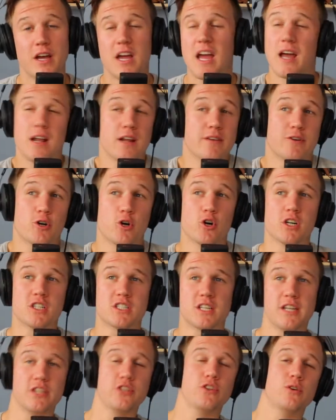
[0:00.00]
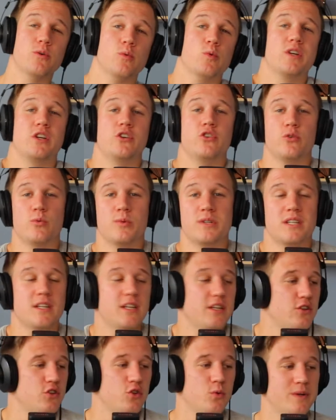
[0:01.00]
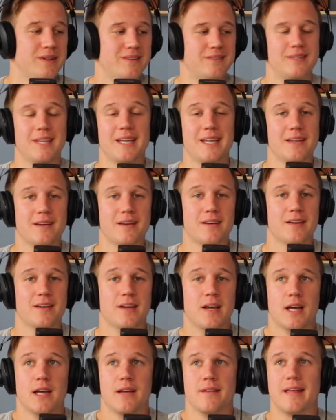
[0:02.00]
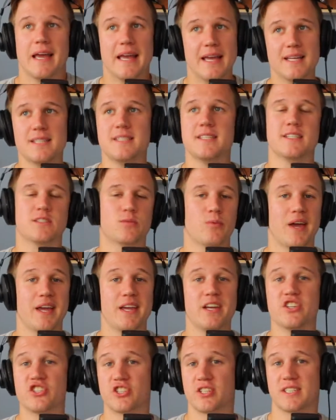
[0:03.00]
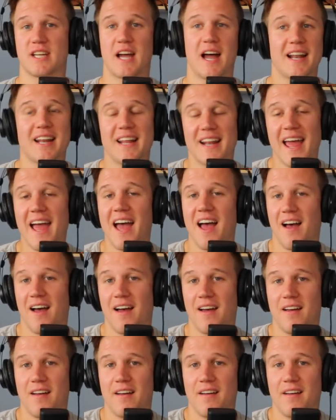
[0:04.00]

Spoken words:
and of course, you would think the easiest way is just cut it out.